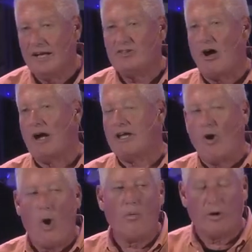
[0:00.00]
and talk it
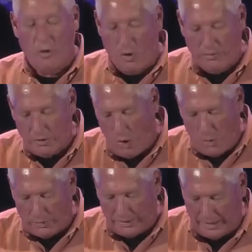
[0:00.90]
over and over and
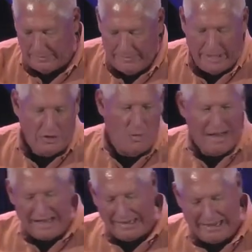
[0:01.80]
over again and go
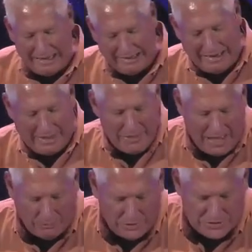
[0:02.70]
on and on and on.
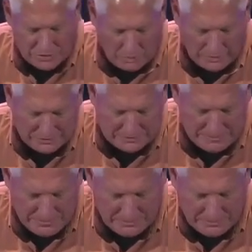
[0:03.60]
That were the Stoics.